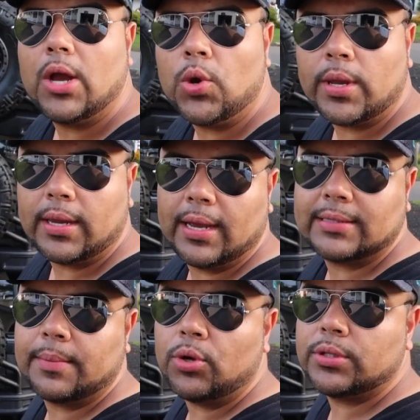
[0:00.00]
Okay
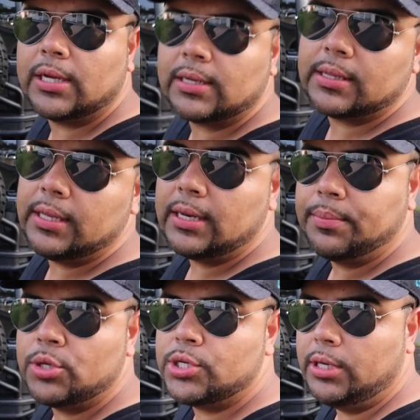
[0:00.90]
guys, I'm all done
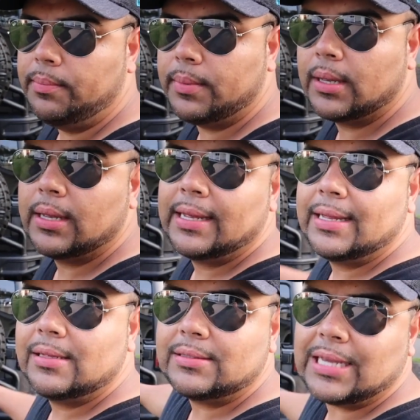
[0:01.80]
cleaning up the Jeep.
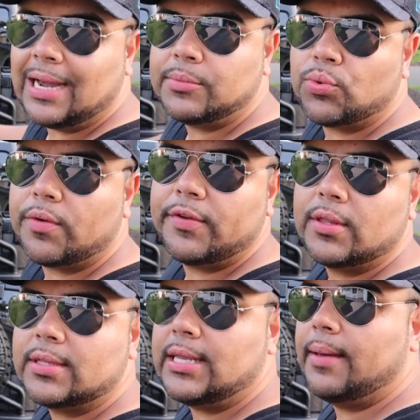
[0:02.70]
Time to
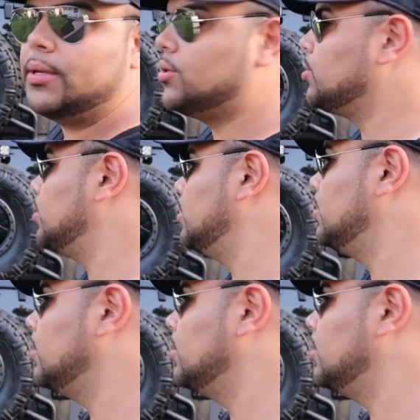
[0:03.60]
reveal the damage.